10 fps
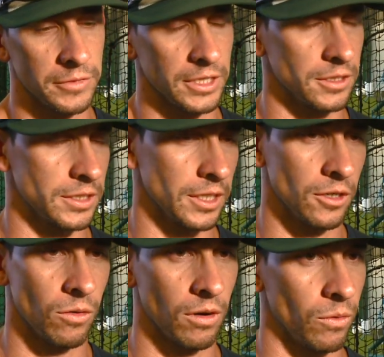Things just didn't
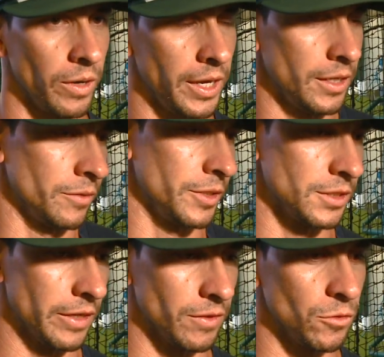go our way, and we
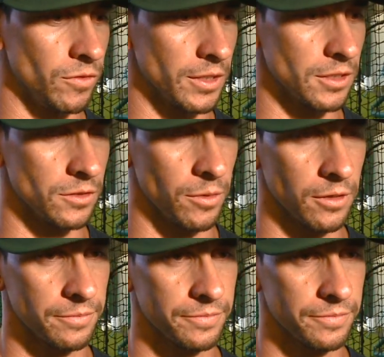just have to move on to tomorrow.